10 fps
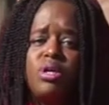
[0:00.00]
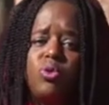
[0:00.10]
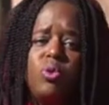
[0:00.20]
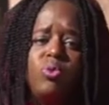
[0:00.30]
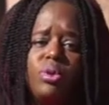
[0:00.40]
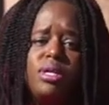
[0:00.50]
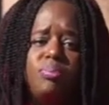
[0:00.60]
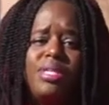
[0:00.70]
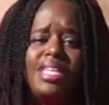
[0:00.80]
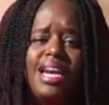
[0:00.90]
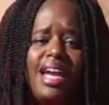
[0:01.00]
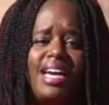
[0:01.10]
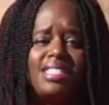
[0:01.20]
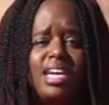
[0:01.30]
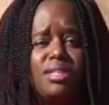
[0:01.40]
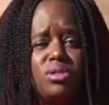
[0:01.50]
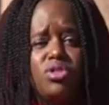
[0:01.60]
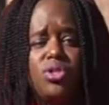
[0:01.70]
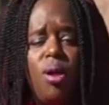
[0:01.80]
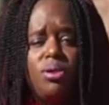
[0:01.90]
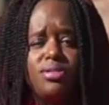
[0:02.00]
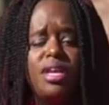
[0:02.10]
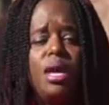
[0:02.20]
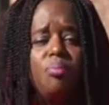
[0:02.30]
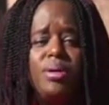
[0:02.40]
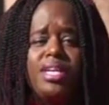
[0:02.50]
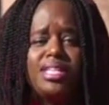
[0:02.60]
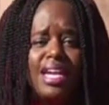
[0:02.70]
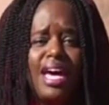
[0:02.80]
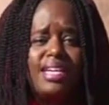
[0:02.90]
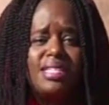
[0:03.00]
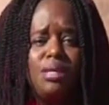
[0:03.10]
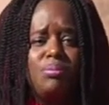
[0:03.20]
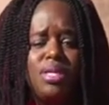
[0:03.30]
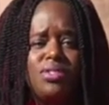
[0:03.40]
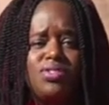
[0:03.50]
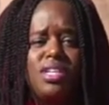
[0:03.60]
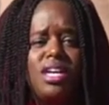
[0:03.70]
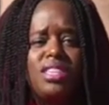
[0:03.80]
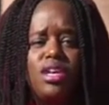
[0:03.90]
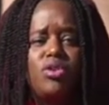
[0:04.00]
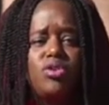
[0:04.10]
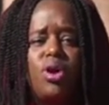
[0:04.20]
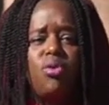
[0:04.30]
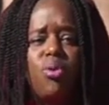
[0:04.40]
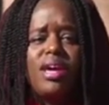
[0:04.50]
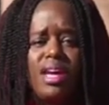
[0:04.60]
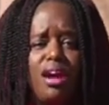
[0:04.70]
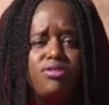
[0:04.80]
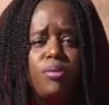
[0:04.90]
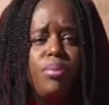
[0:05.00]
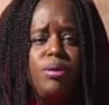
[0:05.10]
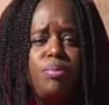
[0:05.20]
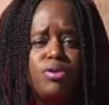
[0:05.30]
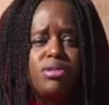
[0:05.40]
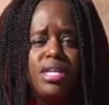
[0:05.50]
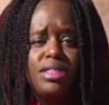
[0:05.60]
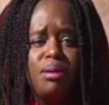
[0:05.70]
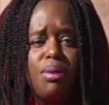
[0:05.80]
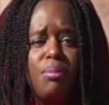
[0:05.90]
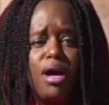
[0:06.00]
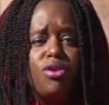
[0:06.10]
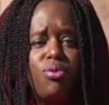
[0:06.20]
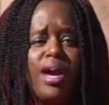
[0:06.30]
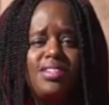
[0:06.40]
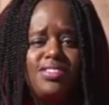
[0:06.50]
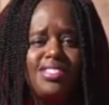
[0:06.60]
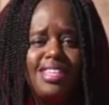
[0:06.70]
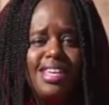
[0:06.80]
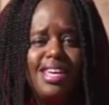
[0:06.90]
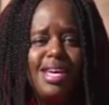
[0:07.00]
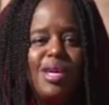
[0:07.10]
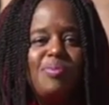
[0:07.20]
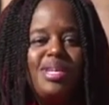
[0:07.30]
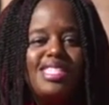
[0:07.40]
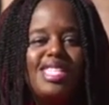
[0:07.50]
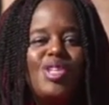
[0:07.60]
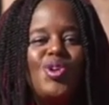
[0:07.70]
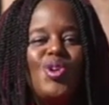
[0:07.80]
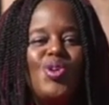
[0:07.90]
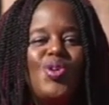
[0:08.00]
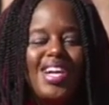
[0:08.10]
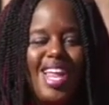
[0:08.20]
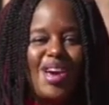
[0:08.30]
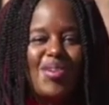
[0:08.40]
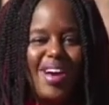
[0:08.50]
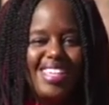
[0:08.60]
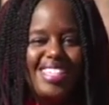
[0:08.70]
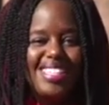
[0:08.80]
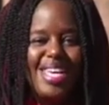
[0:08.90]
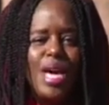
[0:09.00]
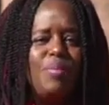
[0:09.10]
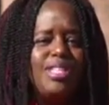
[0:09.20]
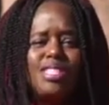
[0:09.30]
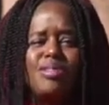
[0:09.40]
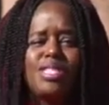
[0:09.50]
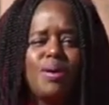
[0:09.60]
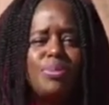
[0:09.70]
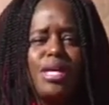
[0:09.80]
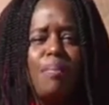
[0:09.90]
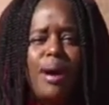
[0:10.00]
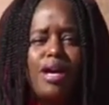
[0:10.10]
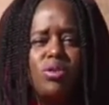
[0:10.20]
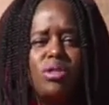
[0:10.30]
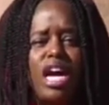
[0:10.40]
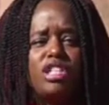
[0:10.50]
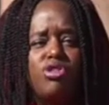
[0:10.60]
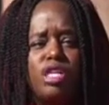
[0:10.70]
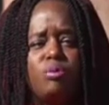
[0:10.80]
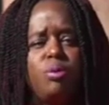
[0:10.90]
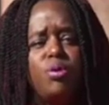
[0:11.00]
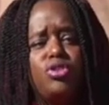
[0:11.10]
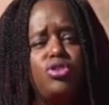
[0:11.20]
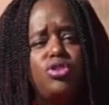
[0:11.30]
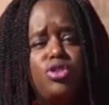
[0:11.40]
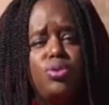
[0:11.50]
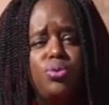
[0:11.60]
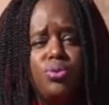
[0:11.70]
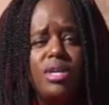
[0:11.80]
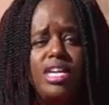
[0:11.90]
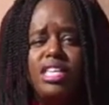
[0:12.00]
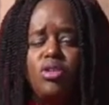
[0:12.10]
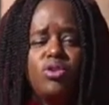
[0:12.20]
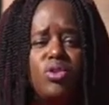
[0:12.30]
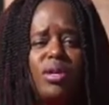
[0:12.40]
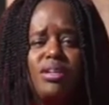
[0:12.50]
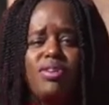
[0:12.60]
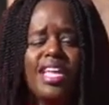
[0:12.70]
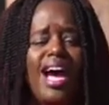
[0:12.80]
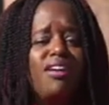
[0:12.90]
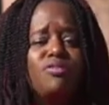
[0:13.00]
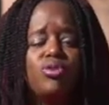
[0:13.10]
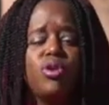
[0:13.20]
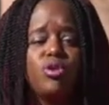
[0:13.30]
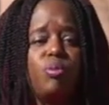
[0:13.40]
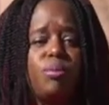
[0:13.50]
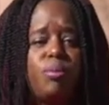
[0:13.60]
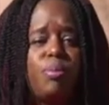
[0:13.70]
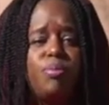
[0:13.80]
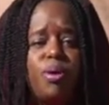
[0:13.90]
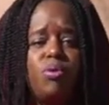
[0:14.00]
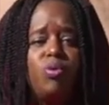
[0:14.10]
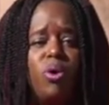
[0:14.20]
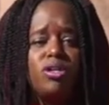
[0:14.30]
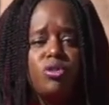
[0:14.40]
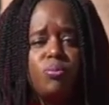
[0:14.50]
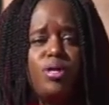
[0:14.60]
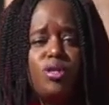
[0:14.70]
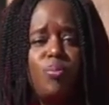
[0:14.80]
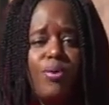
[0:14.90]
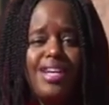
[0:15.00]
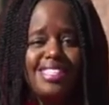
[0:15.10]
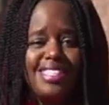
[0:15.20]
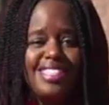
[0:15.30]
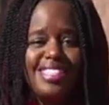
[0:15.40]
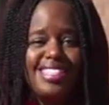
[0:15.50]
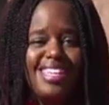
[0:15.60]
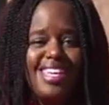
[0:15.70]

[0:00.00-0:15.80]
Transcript: that you will be the light and the salt. Being the light, it means that you don't run after people to tell them about Christ. It means that you look like Christ. It means that there's something about you that attracts people to you, that you don't even have to go to people. People will want to be in your presence.